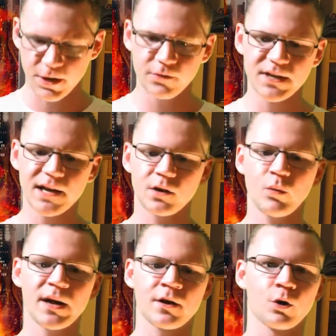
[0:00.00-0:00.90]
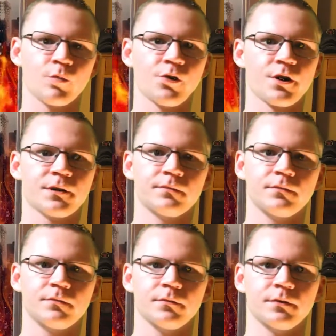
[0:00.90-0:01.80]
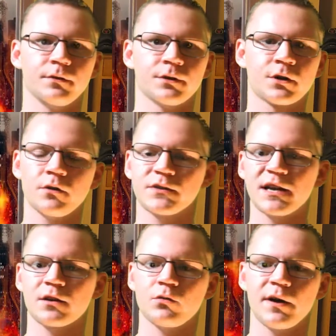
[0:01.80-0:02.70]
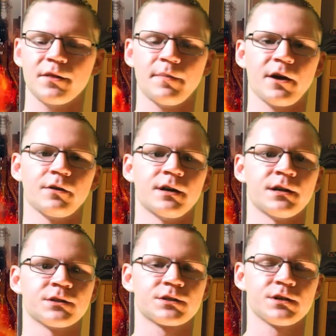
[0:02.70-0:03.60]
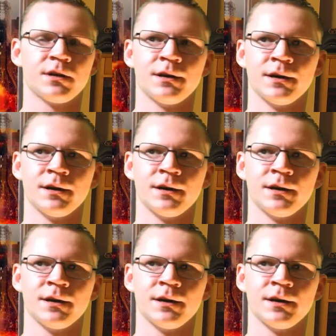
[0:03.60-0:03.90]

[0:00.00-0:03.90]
taken away Cobra, you could have taken away the Baroness,